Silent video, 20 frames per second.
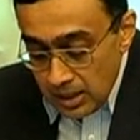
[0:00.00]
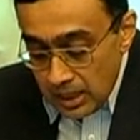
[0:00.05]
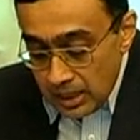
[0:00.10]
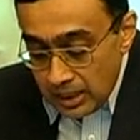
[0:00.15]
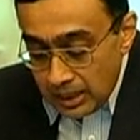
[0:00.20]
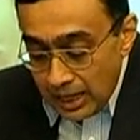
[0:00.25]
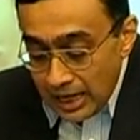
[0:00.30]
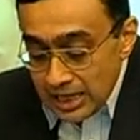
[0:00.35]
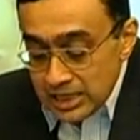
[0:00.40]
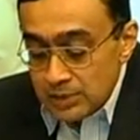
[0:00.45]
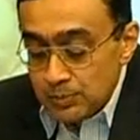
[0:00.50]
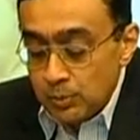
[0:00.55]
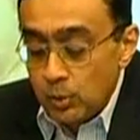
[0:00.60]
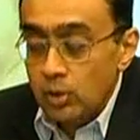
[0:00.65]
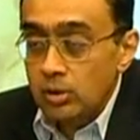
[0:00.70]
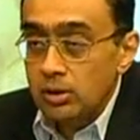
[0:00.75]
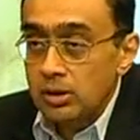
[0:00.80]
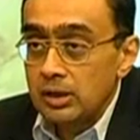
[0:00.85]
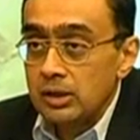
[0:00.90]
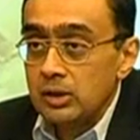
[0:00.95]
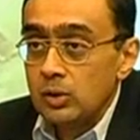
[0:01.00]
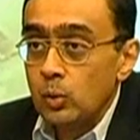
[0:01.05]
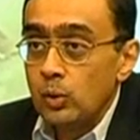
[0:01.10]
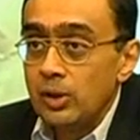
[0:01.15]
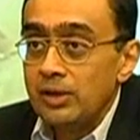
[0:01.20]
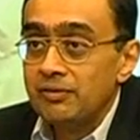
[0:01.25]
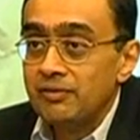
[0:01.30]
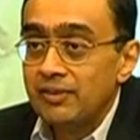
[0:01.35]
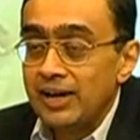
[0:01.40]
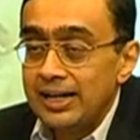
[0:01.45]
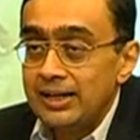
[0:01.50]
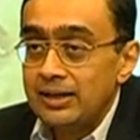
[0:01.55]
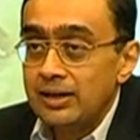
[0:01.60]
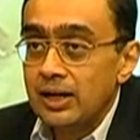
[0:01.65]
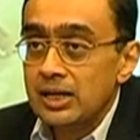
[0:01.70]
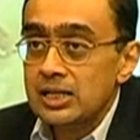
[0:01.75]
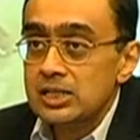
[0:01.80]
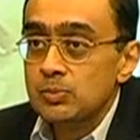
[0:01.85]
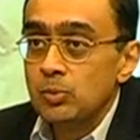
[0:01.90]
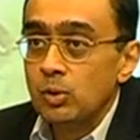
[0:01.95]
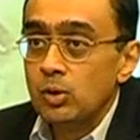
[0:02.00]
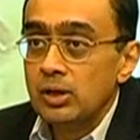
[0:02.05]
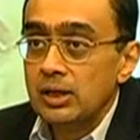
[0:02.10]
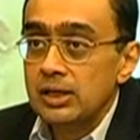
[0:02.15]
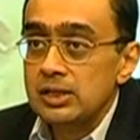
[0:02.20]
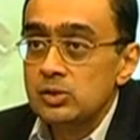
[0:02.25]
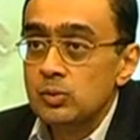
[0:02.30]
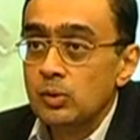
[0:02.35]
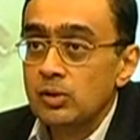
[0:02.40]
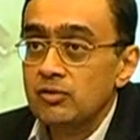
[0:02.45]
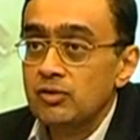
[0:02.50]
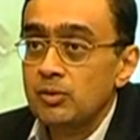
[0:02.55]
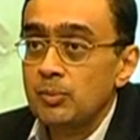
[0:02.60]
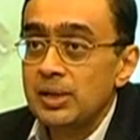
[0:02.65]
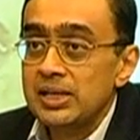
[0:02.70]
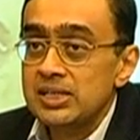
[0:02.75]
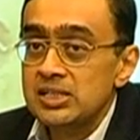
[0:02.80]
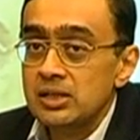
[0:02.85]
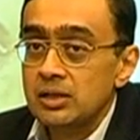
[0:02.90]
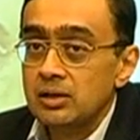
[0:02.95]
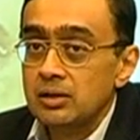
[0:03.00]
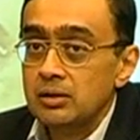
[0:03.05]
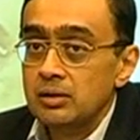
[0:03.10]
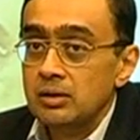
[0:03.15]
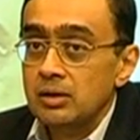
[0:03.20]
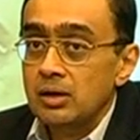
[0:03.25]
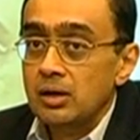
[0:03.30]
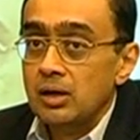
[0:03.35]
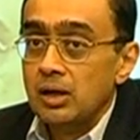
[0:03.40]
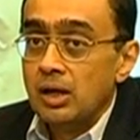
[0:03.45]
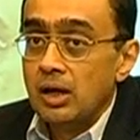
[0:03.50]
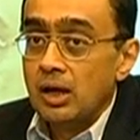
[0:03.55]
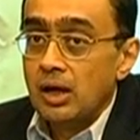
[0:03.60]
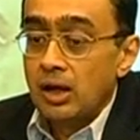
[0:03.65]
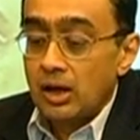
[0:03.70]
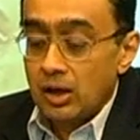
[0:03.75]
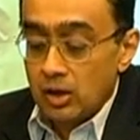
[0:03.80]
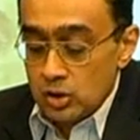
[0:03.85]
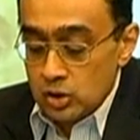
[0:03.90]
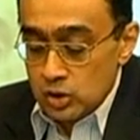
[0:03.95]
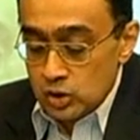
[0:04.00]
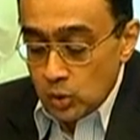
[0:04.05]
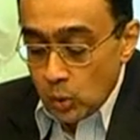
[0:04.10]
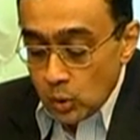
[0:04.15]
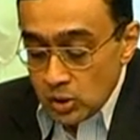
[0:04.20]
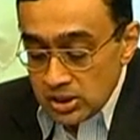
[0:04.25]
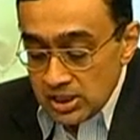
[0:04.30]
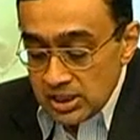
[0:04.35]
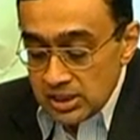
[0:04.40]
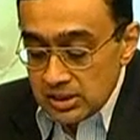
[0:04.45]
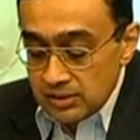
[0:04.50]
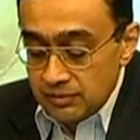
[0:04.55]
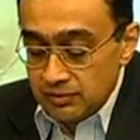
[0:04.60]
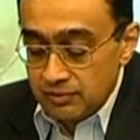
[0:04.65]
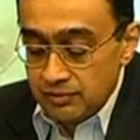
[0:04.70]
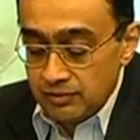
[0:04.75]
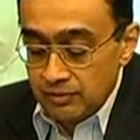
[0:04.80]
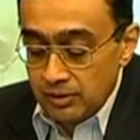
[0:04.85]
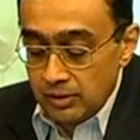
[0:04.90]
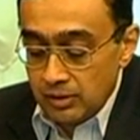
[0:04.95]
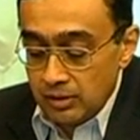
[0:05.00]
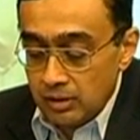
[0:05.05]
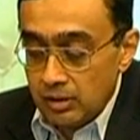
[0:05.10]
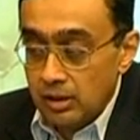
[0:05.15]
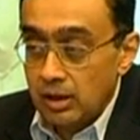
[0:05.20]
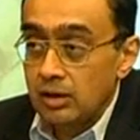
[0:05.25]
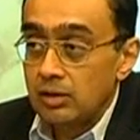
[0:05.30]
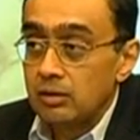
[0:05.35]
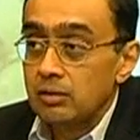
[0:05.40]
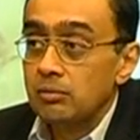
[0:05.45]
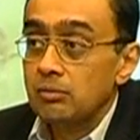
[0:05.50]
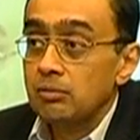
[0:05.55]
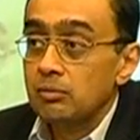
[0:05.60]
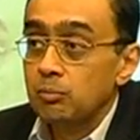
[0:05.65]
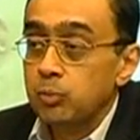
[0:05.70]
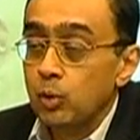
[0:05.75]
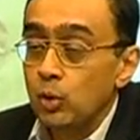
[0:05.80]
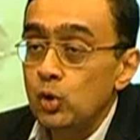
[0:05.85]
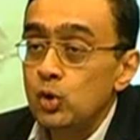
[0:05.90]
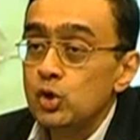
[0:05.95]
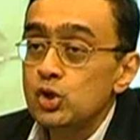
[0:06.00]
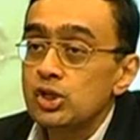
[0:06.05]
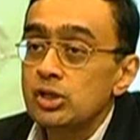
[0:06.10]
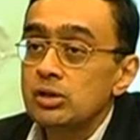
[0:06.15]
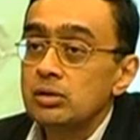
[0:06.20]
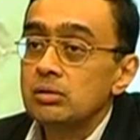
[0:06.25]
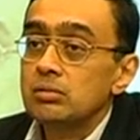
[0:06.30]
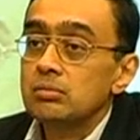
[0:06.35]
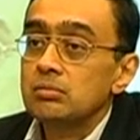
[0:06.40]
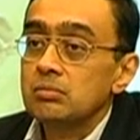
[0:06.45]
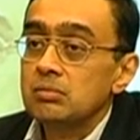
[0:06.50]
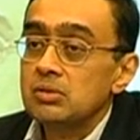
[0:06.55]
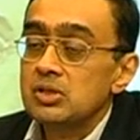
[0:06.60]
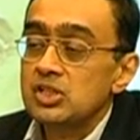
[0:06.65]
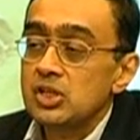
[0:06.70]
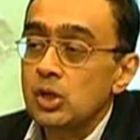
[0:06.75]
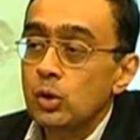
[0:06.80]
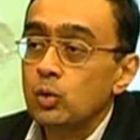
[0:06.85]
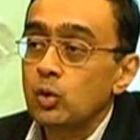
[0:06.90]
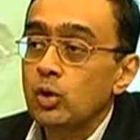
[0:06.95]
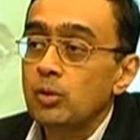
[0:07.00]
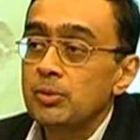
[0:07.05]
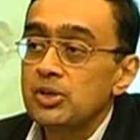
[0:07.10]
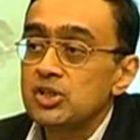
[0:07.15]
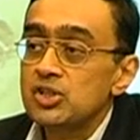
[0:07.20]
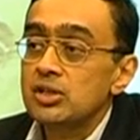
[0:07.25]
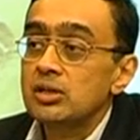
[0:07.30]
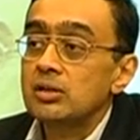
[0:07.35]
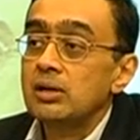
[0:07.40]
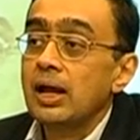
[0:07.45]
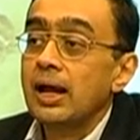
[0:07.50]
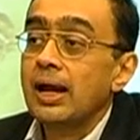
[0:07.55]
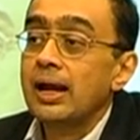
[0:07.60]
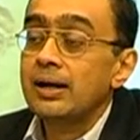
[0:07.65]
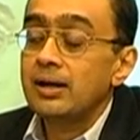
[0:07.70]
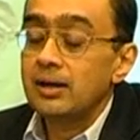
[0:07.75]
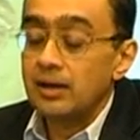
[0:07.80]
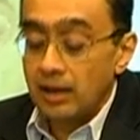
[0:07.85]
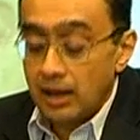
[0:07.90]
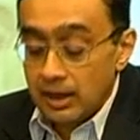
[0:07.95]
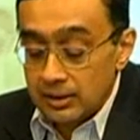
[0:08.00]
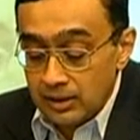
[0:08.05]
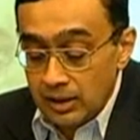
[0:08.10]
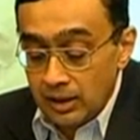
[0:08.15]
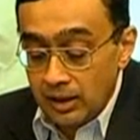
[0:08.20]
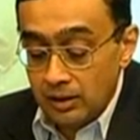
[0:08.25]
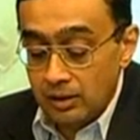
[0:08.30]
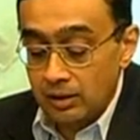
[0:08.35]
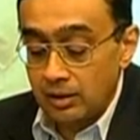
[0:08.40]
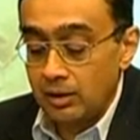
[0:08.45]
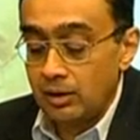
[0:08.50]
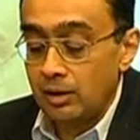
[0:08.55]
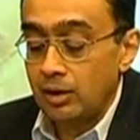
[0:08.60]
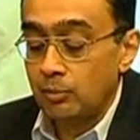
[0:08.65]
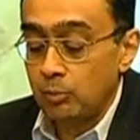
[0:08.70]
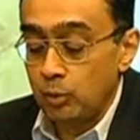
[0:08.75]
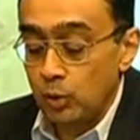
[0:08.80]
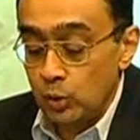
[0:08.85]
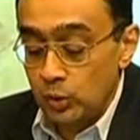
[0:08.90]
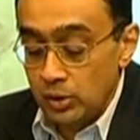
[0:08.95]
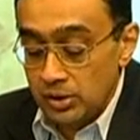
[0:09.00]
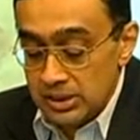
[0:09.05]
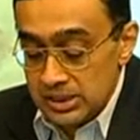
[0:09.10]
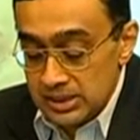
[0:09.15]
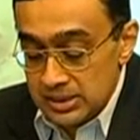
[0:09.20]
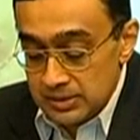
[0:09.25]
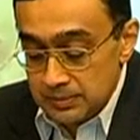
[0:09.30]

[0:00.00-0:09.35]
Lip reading: Transport, including freight transport, is one of the major sources of pollution, CO2 emission, and other pollutants.